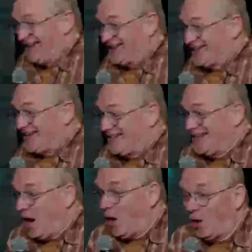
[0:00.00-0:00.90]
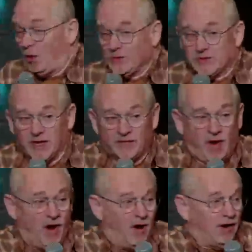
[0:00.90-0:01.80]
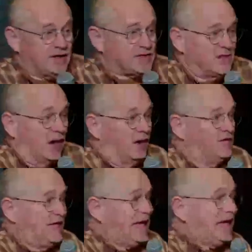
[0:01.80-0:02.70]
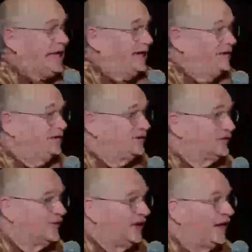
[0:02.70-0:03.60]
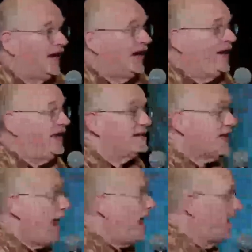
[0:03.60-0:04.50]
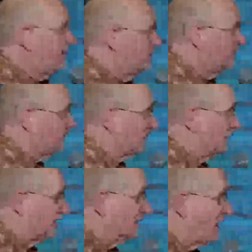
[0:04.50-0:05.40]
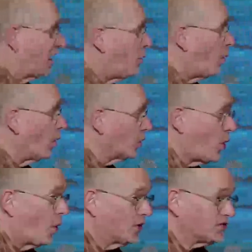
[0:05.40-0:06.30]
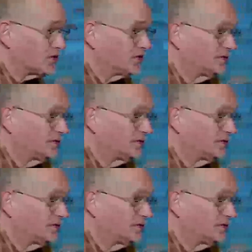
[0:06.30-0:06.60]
It says, He holds the hearts of kings in His hands like a watercourse.